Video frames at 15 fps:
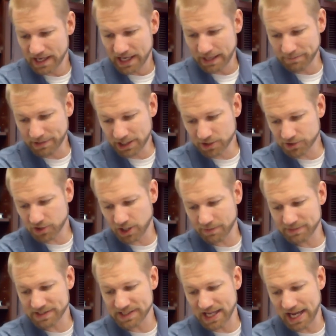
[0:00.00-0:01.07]
And Peter took him
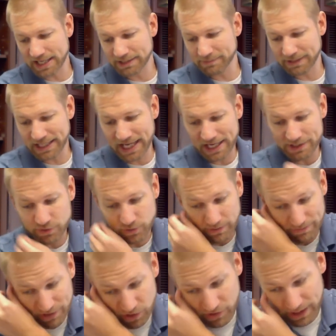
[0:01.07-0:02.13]
aside and began to
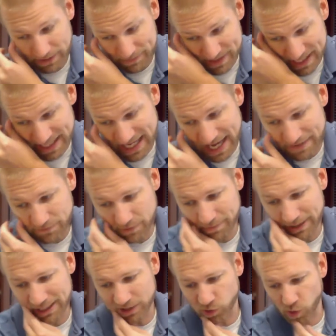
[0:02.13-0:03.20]
rebuke him, saying, God
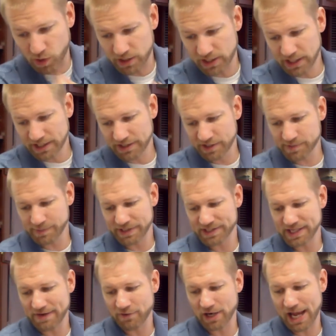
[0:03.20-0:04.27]
forbid it, Lord. This must
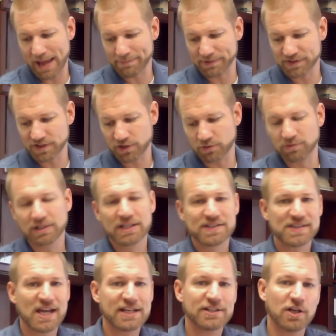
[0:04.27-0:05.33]
never happen to you.
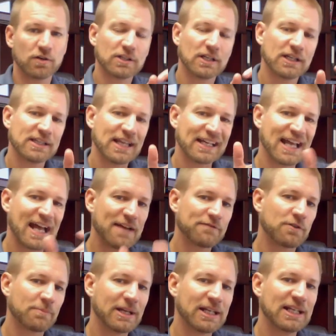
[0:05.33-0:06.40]
Side note, that God
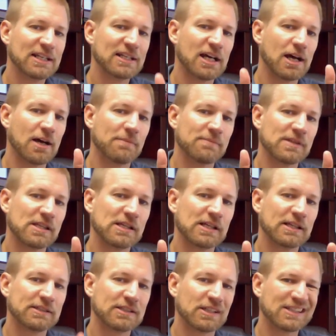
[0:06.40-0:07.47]
forbid it,
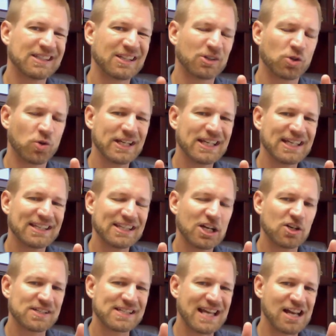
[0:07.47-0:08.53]
the Greek in
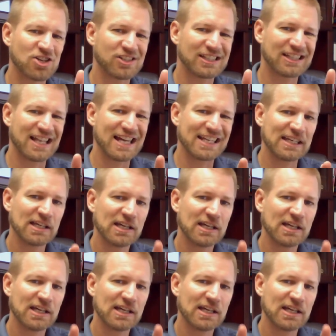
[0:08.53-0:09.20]
there is actually like,